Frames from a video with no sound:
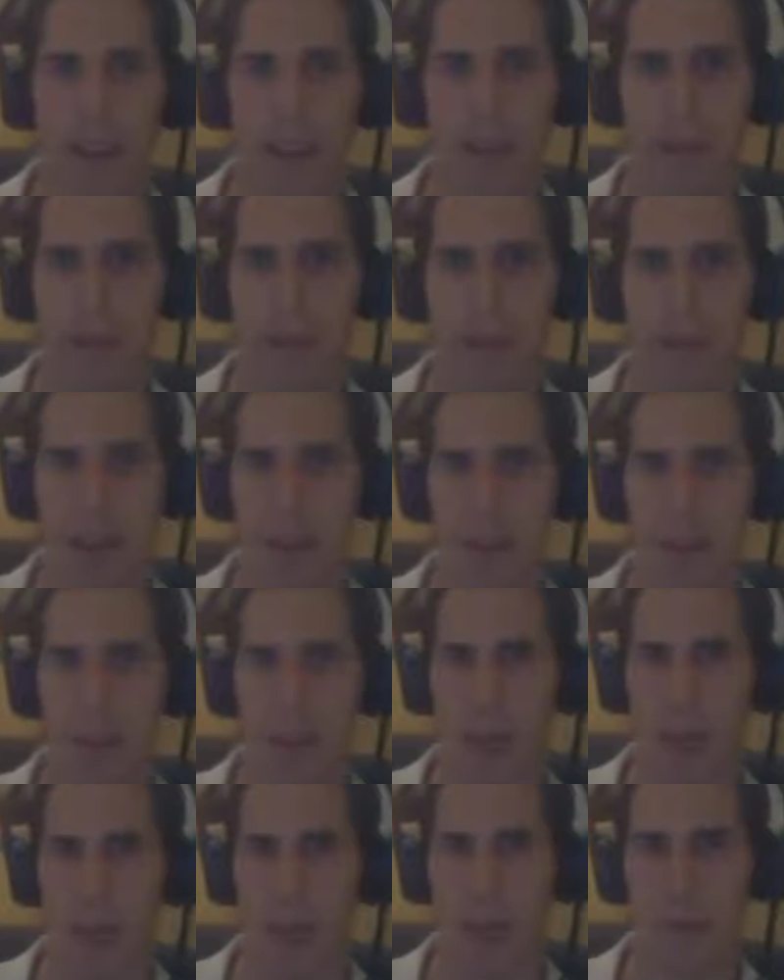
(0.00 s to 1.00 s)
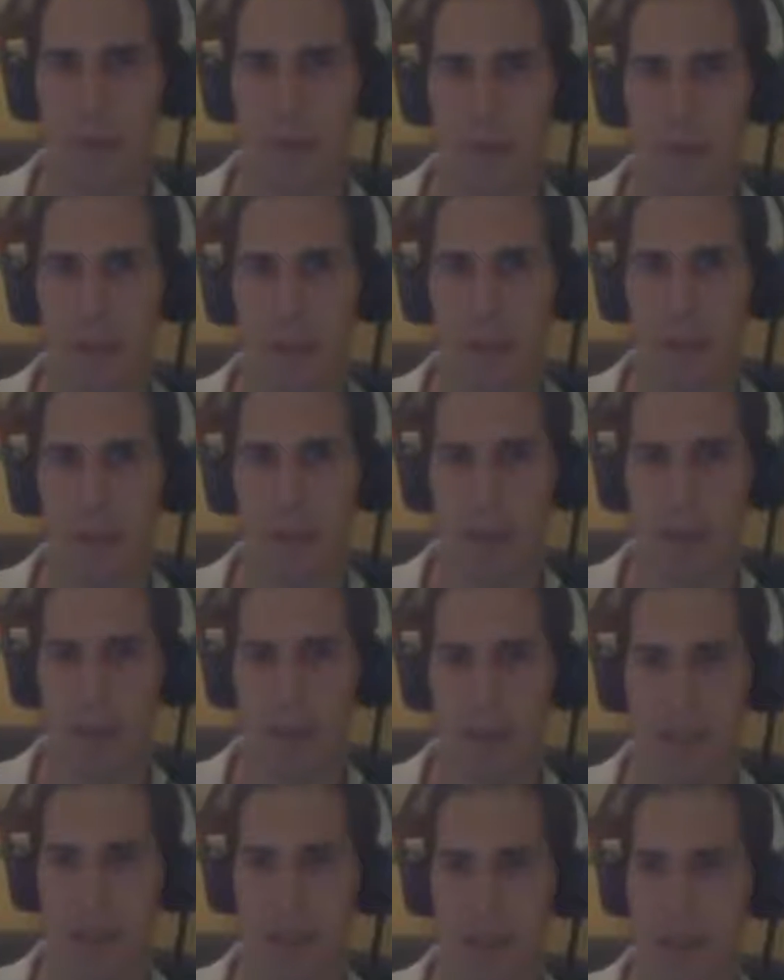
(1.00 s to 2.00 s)
if there is no typo, there
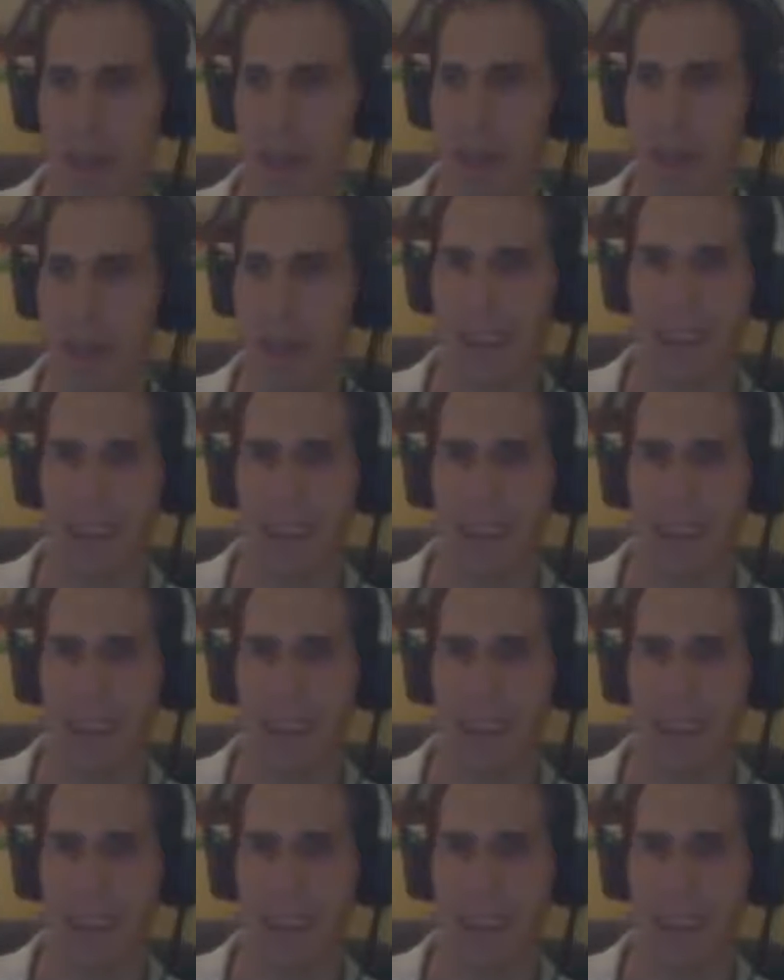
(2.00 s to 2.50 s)
is a bug.